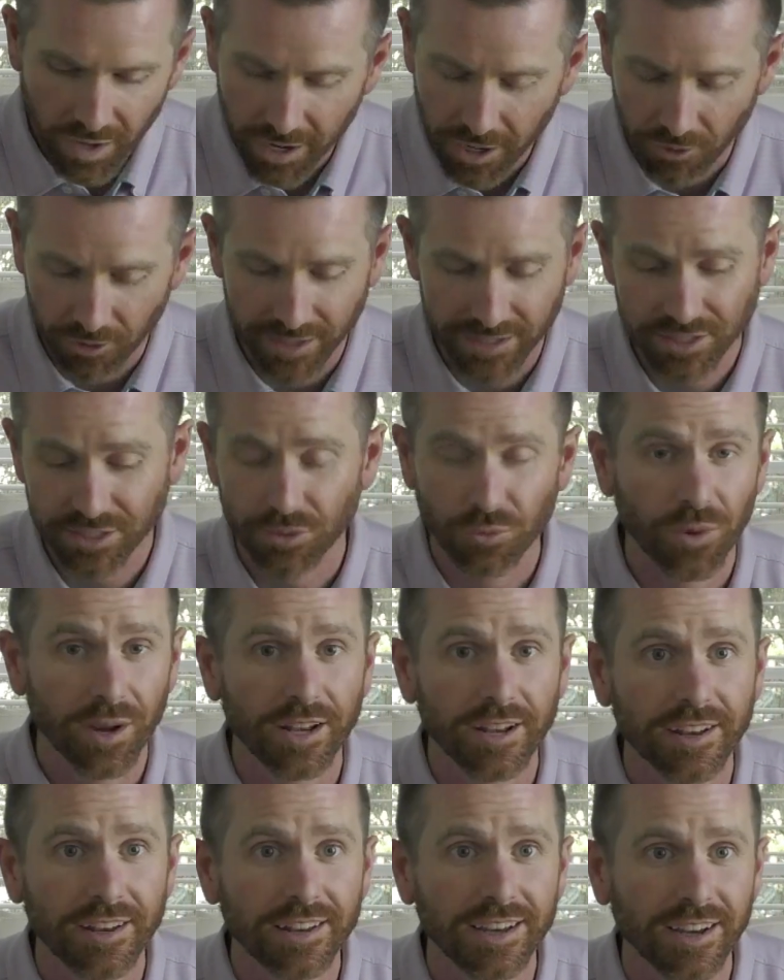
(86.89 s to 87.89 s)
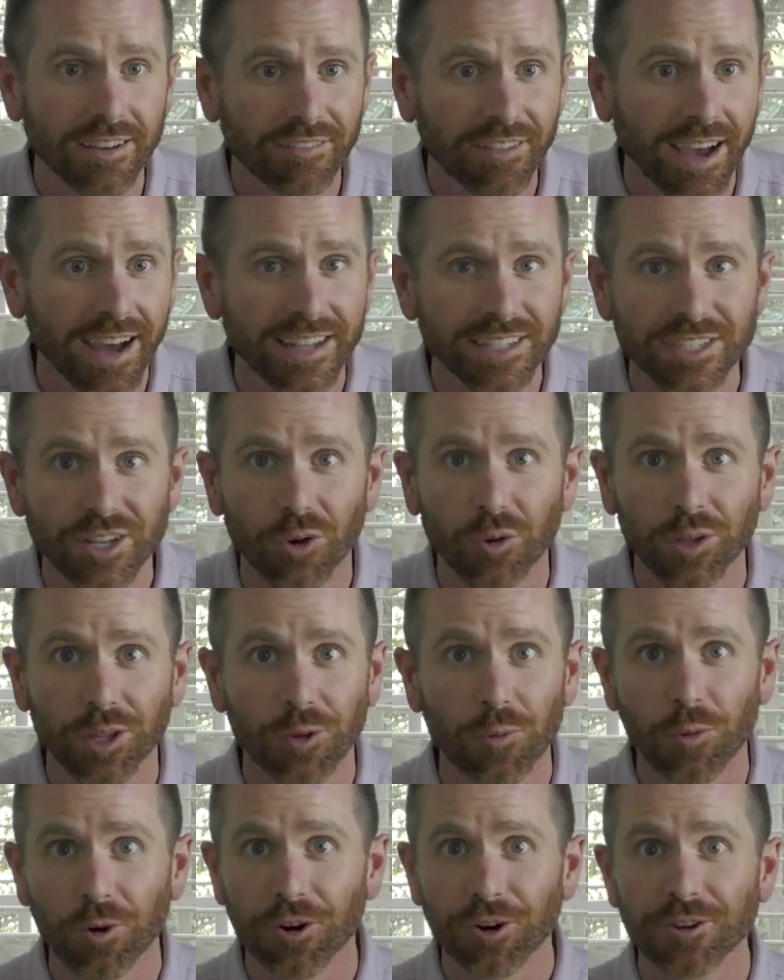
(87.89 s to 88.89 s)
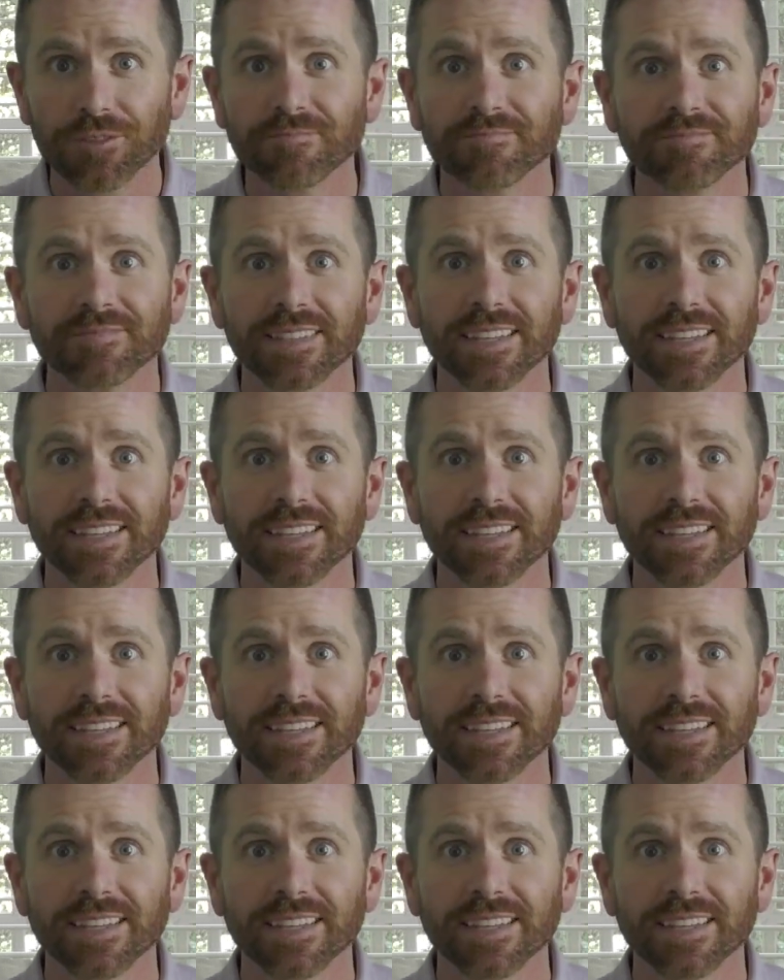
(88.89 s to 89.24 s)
Here ends the reading of God's holy word.